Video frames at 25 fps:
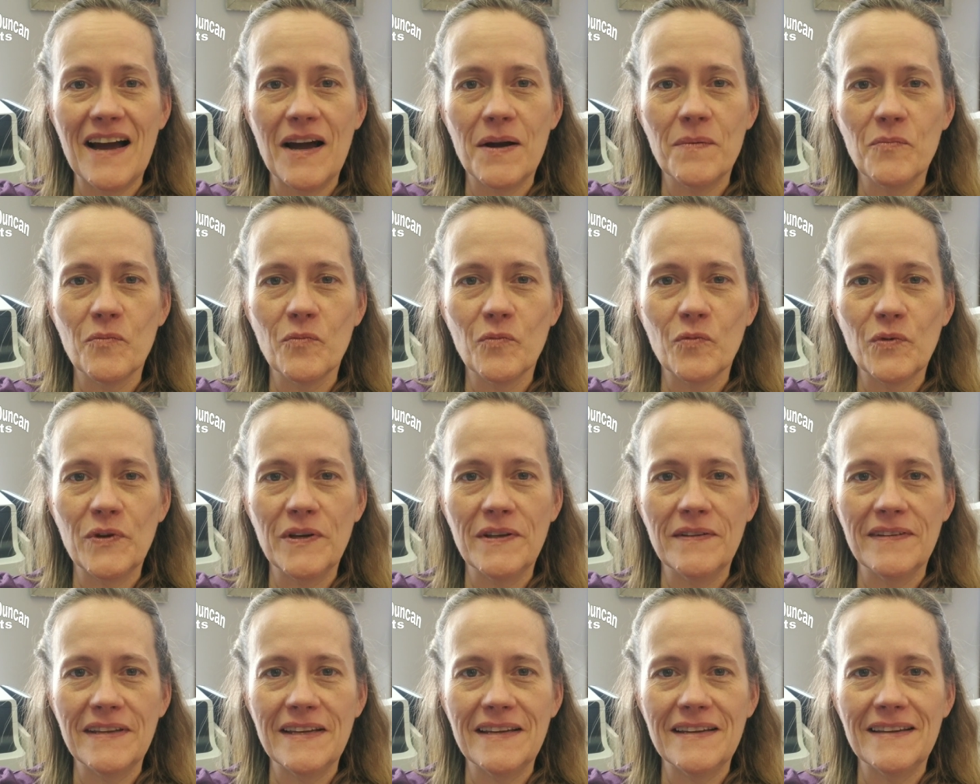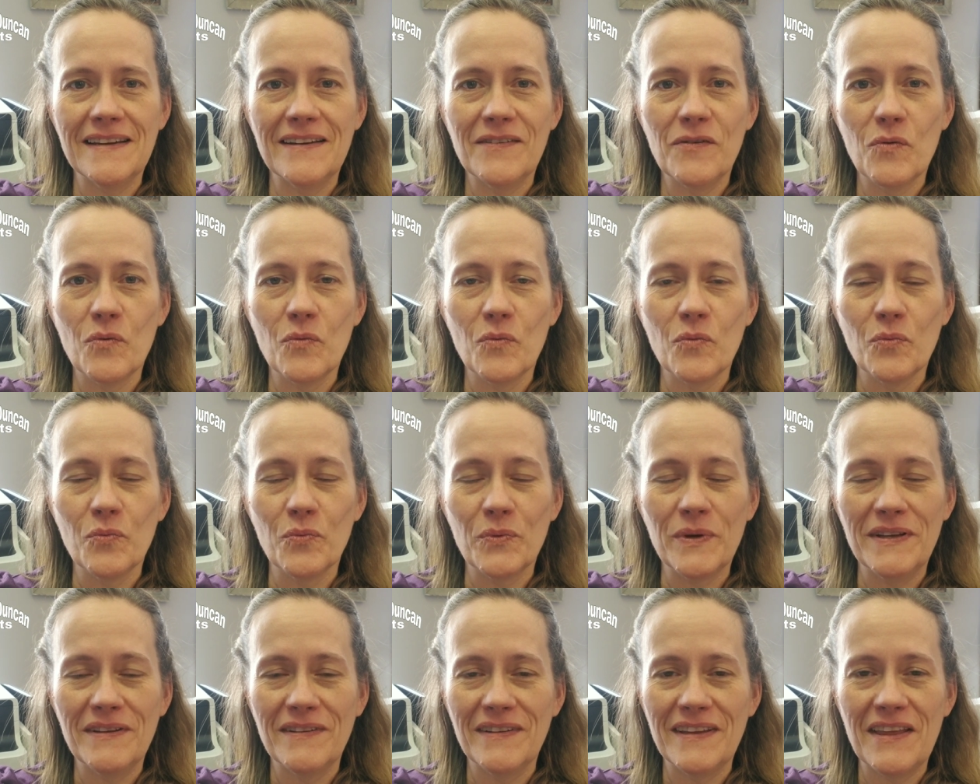I'm really
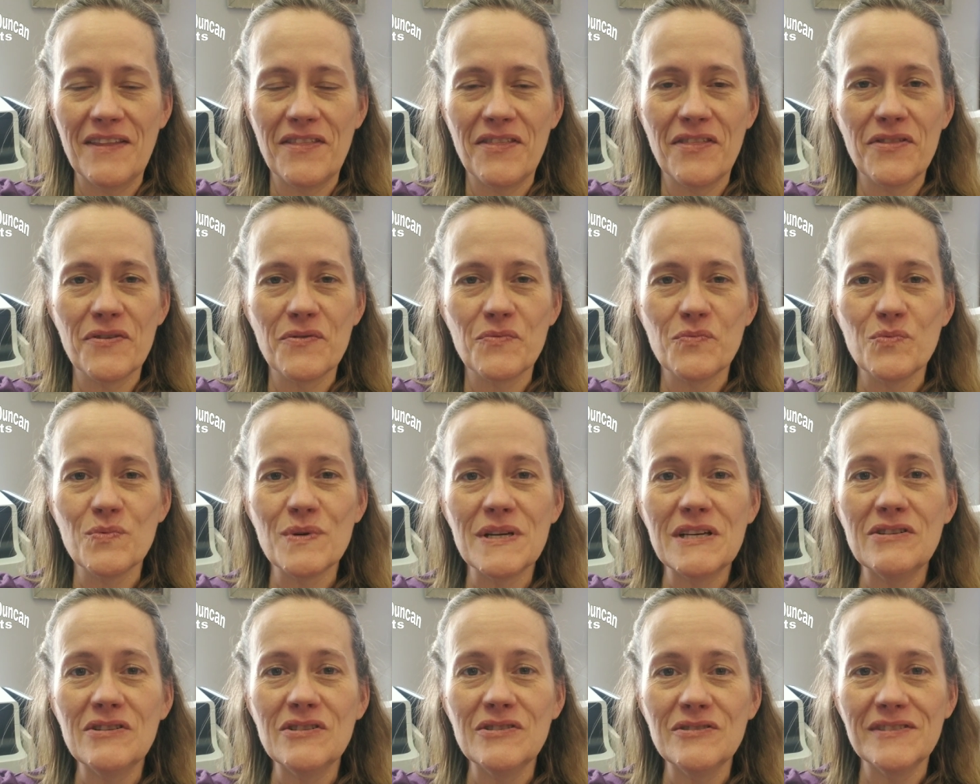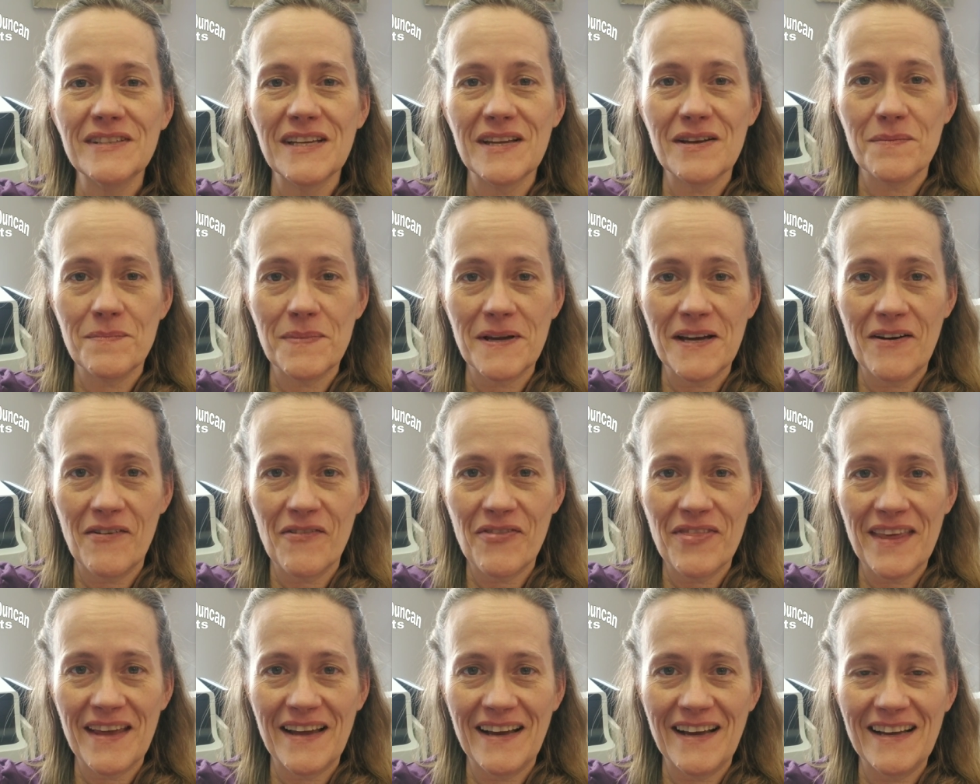really thrilled
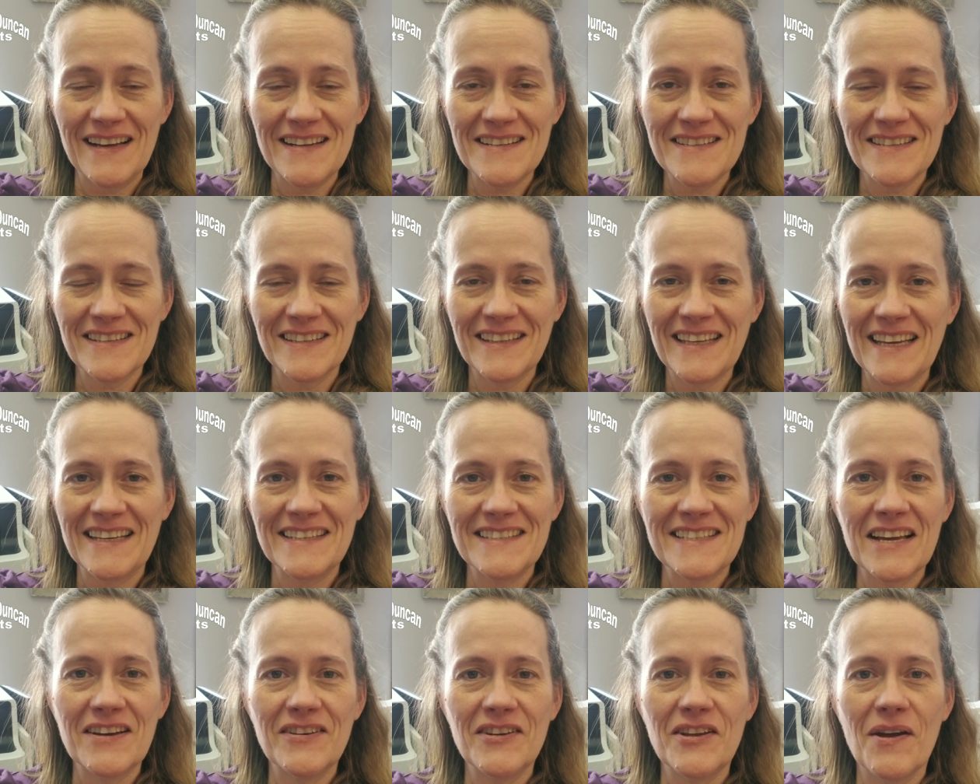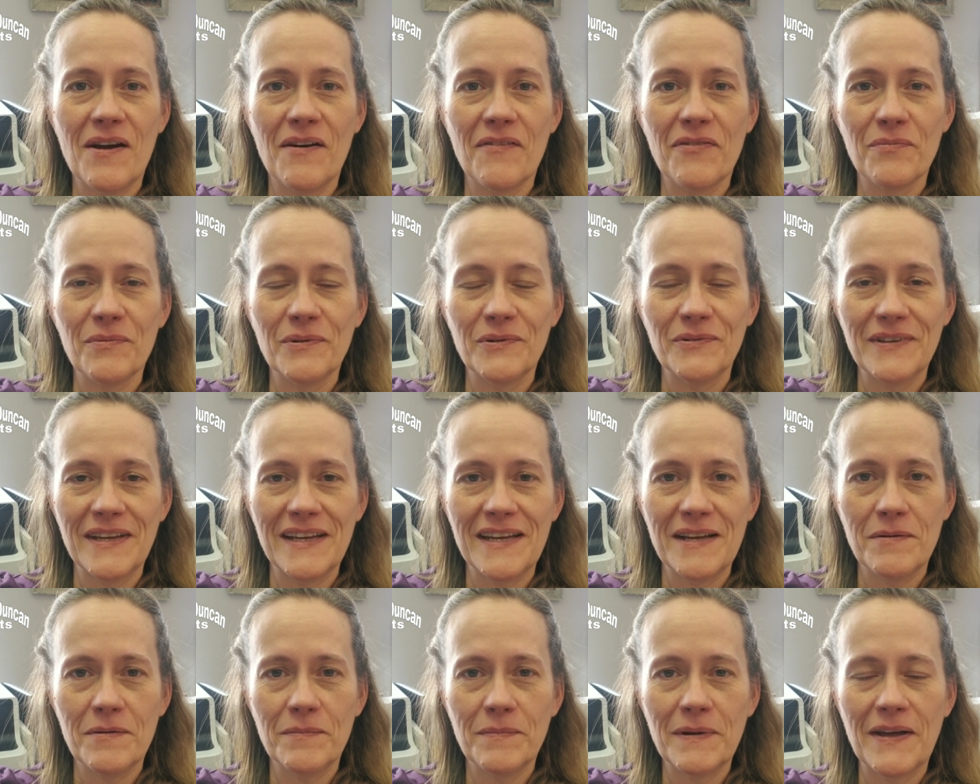about that. Can't tell you how thrilled I
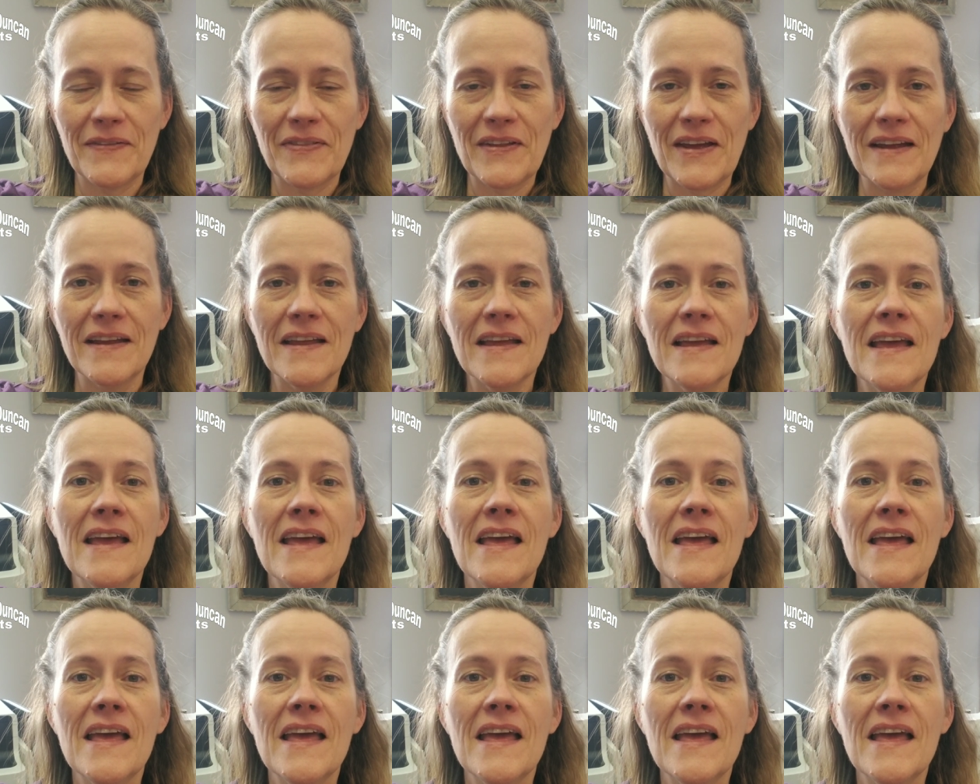am about that.